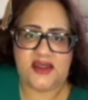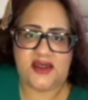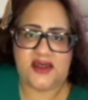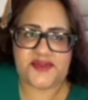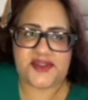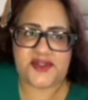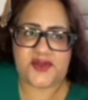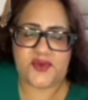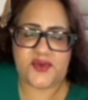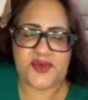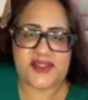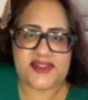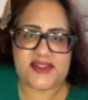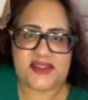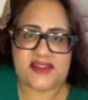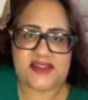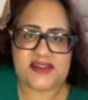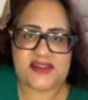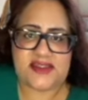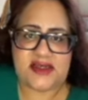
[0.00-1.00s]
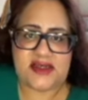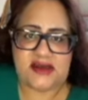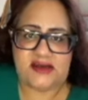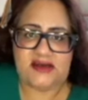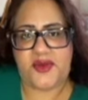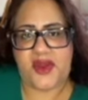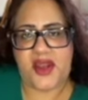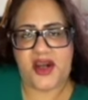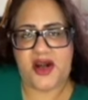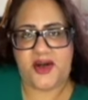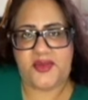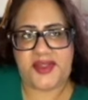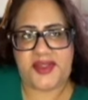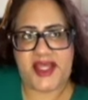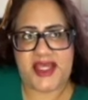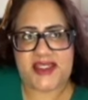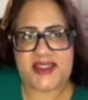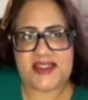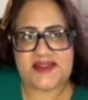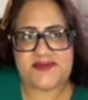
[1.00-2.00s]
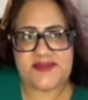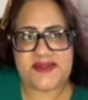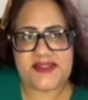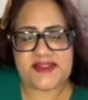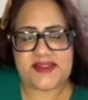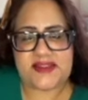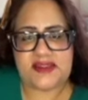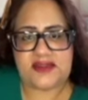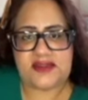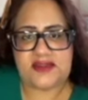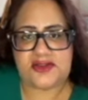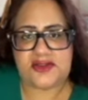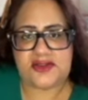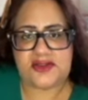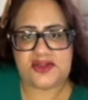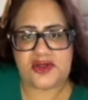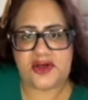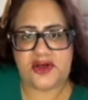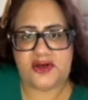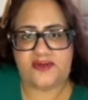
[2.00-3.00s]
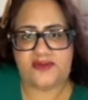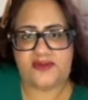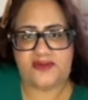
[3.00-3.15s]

So once it's done, and our plan is basically to start